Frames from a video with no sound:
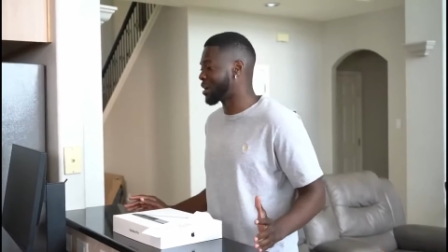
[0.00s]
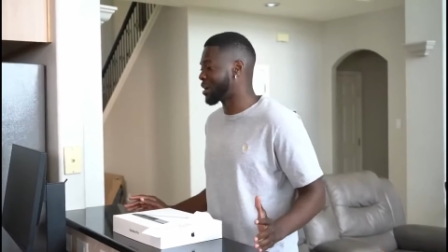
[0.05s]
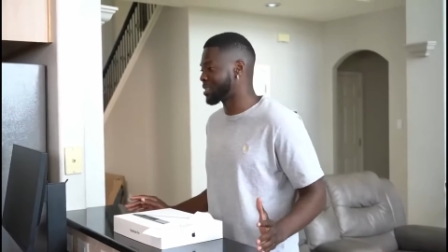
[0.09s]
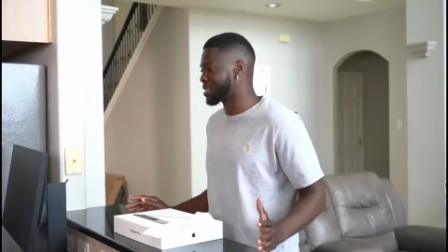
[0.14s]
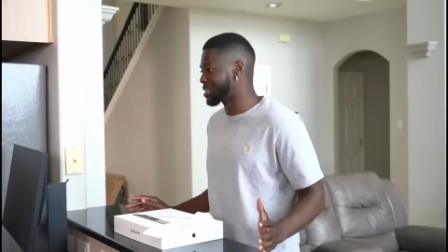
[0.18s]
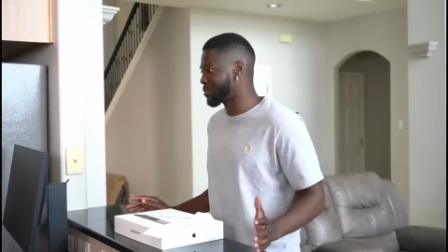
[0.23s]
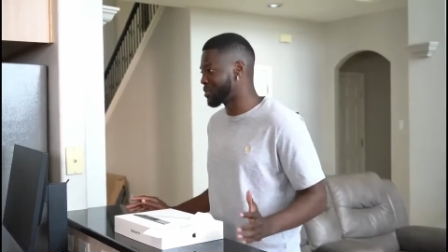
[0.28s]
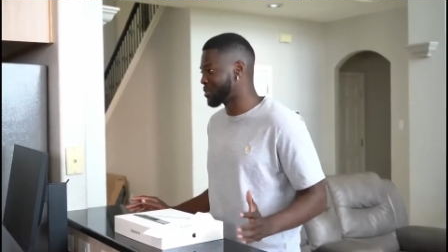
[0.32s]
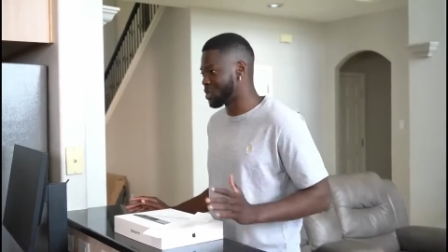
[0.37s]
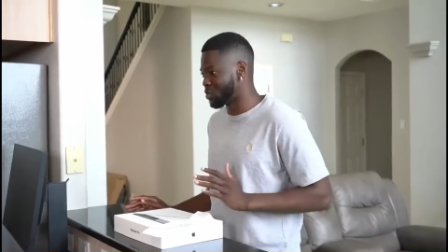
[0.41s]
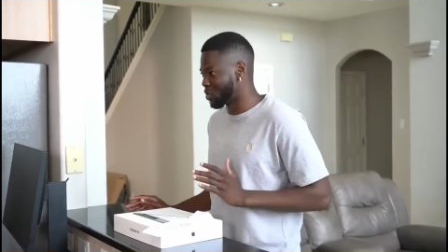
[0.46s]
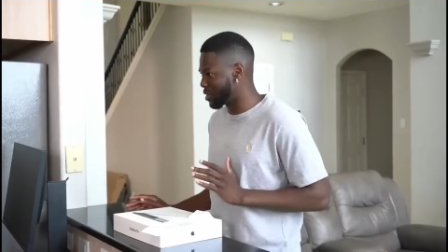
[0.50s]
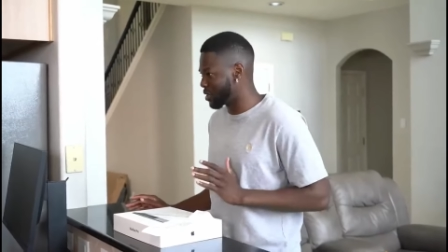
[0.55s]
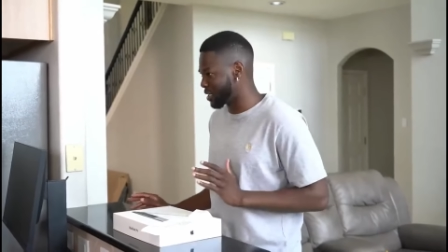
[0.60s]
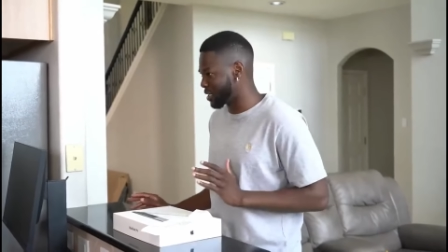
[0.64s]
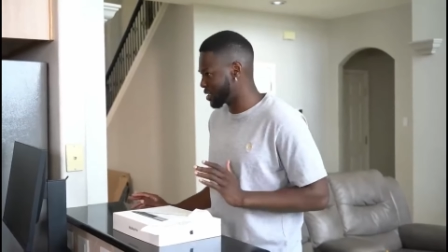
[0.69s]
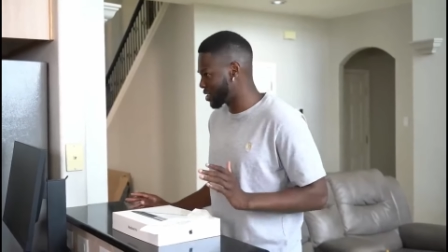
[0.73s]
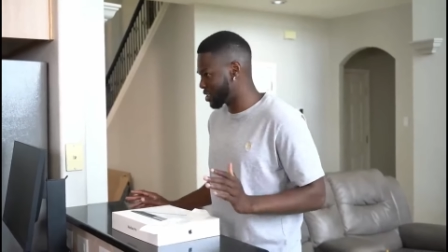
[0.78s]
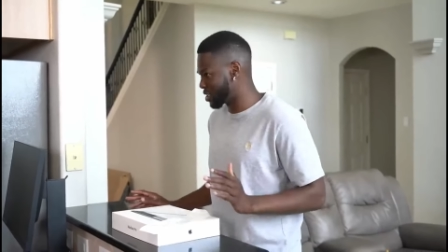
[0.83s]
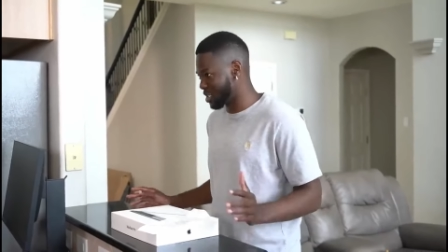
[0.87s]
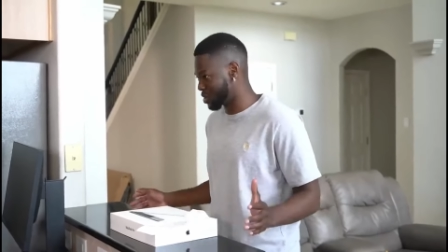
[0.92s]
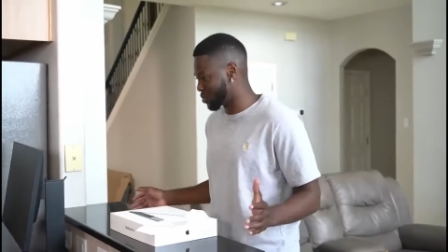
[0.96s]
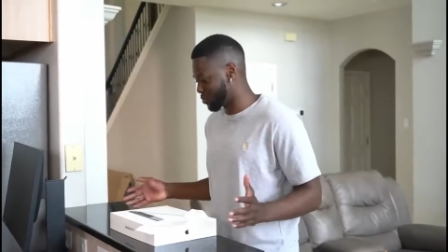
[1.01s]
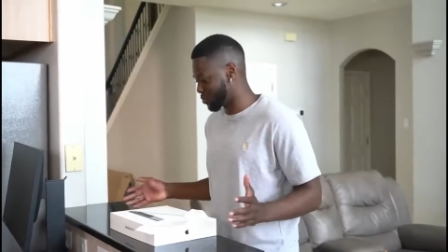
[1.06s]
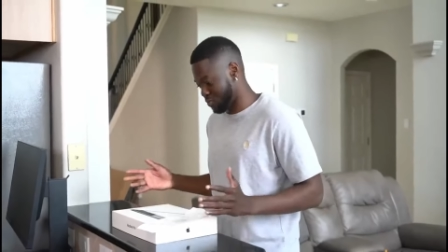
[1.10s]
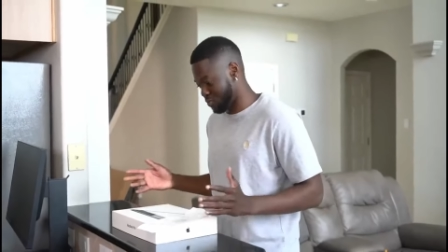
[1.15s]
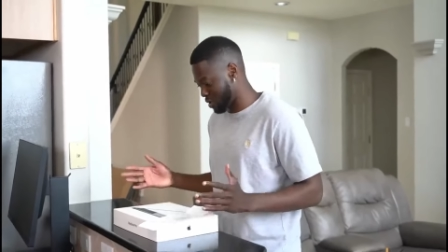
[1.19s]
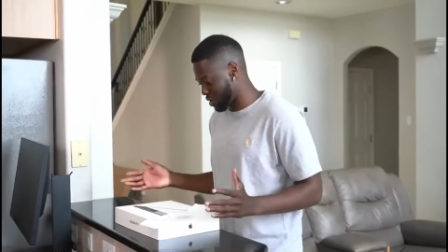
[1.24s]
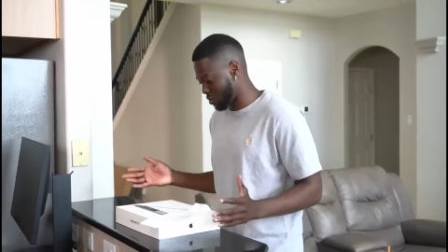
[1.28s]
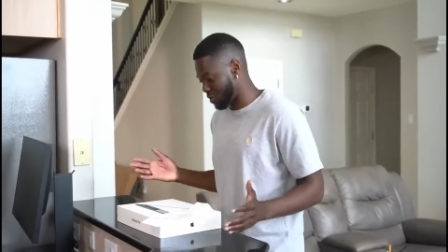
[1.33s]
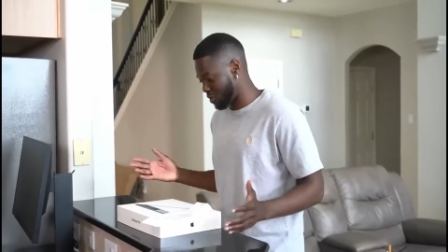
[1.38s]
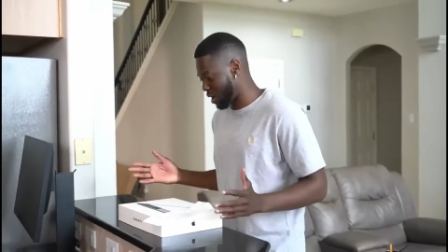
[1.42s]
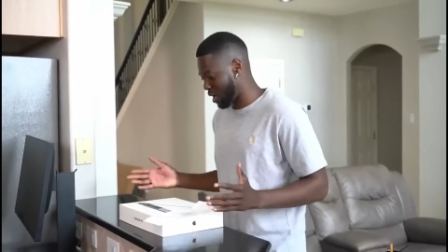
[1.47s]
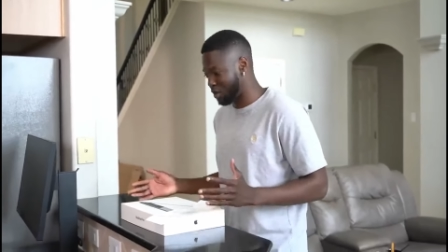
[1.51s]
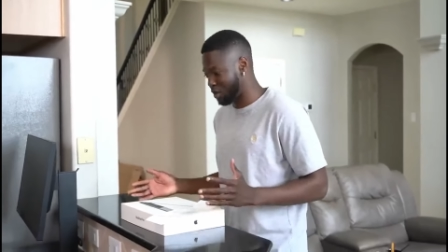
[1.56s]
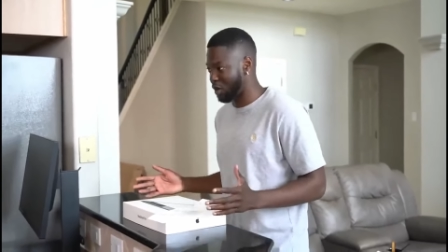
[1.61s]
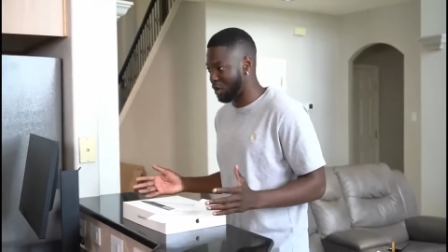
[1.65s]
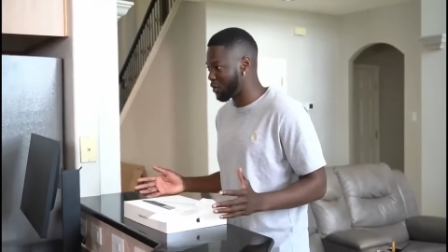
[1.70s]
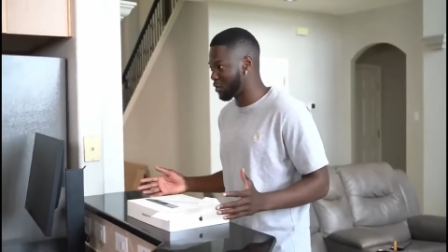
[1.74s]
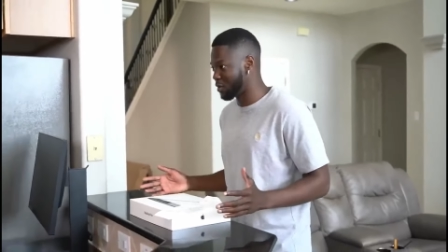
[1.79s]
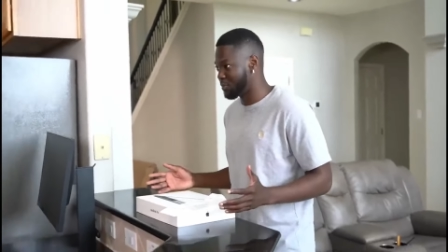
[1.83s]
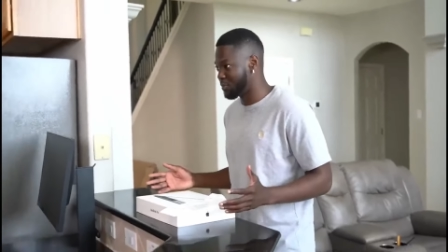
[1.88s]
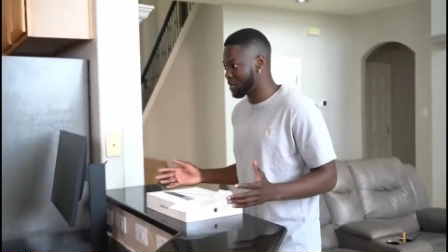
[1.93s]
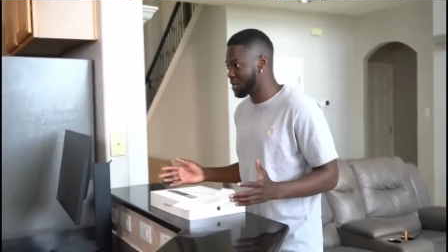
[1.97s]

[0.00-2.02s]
honestly, between us, it just wasn't what I thought it would